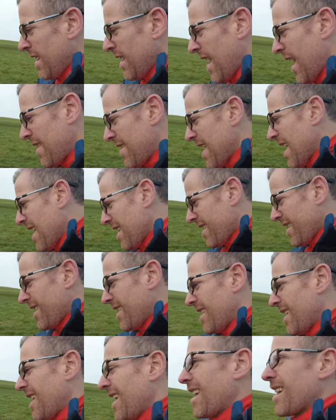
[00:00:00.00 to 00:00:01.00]
And then,
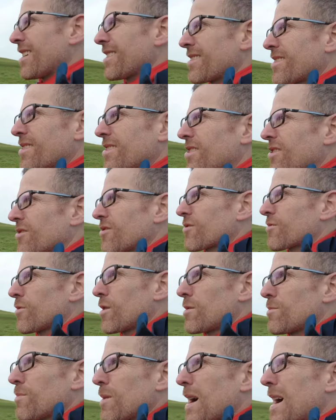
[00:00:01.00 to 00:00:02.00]
as the years
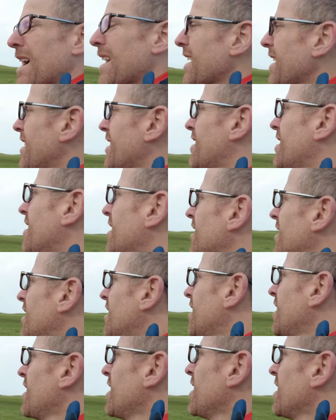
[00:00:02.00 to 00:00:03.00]
went by,
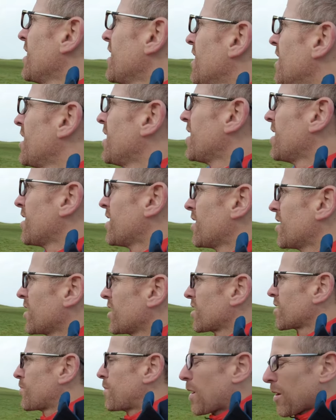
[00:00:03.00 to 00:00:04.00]

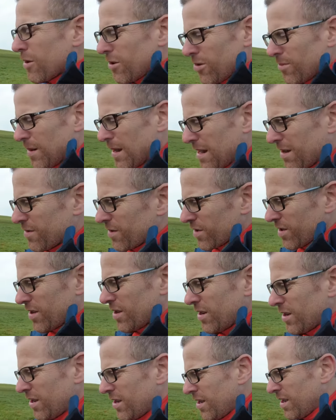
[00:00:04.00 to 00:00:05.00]
these burial mounds,
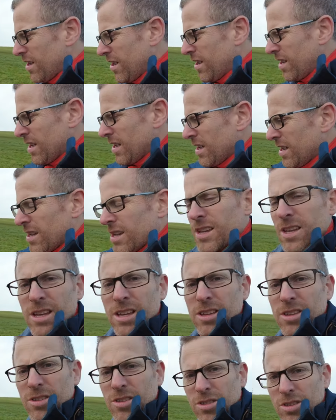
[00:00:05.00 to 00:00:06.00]

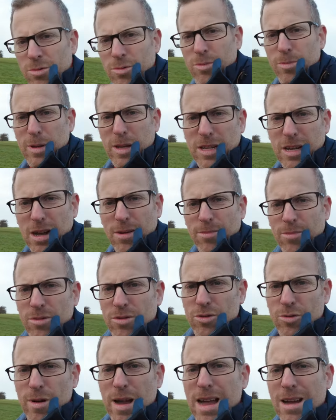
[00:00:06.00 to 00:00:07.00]
you would become
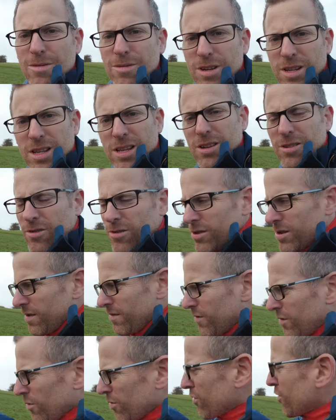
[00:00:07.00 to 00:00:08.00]
crowned here.
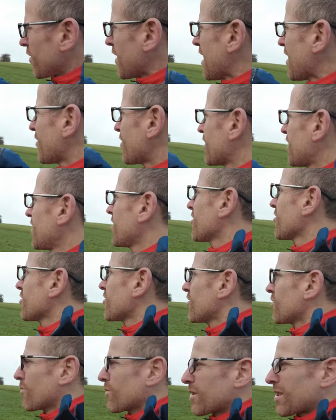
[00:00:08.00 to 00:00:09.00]
If you were crowned here,
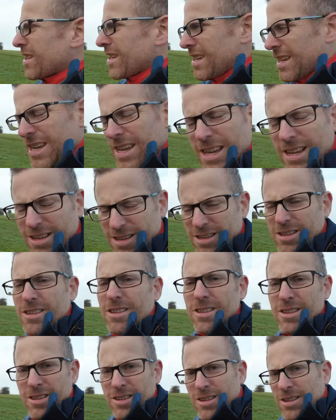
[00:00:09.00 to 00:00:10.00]
you were the king
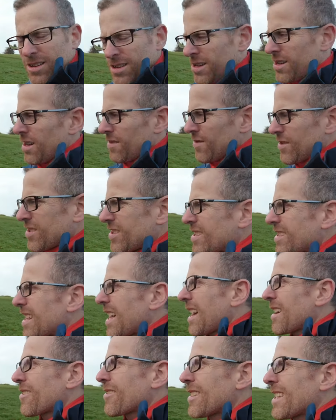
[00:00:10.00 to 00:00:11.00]
of this
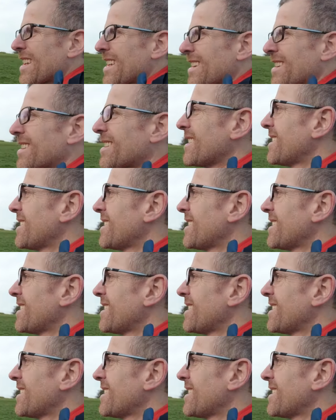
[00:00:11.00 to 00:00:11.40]
entire land.